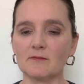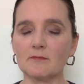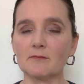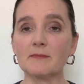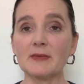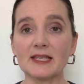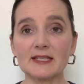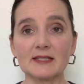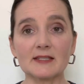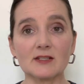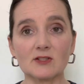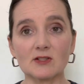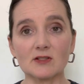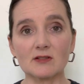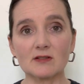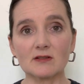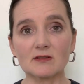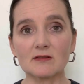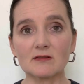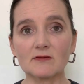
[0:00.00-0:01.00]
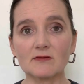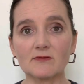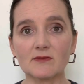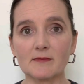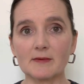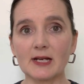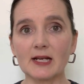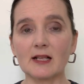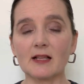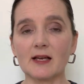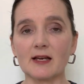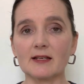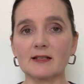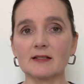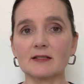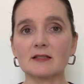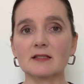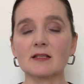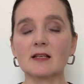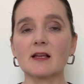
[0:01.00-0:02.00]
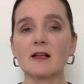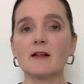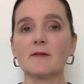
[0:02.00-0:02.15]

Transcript: messages for my clients.